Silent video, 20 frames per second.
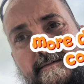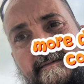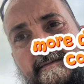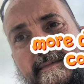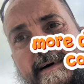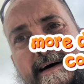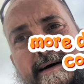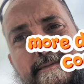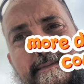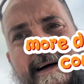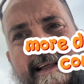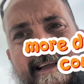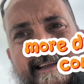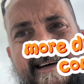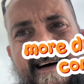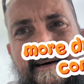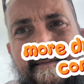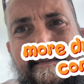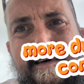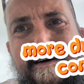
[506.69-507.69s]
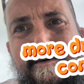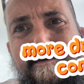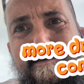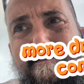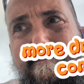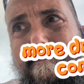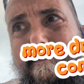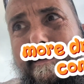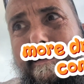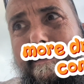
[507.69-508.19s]
man, by the time they were
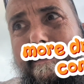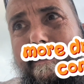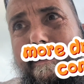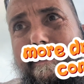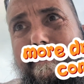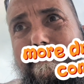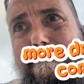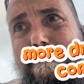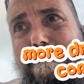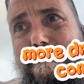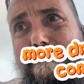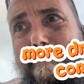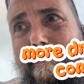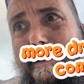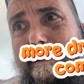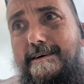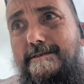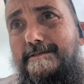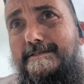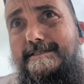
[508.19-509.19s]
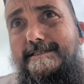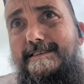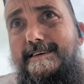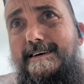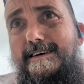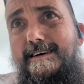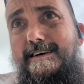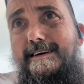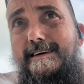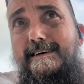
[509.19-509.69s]
invented, when I was
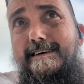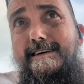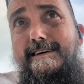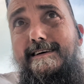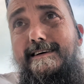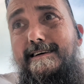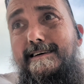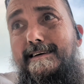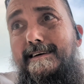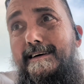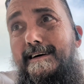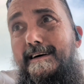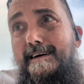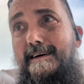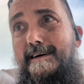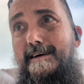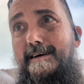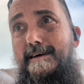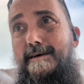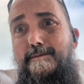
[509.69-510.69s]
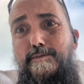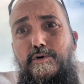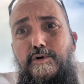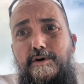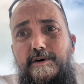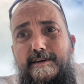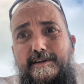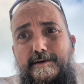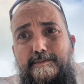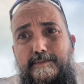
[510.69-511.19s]

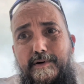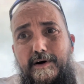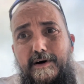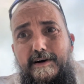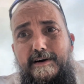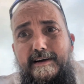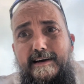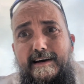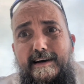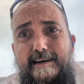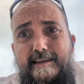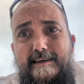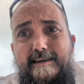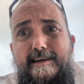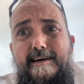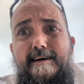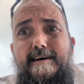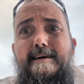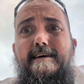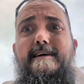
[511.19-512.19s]
more into partying than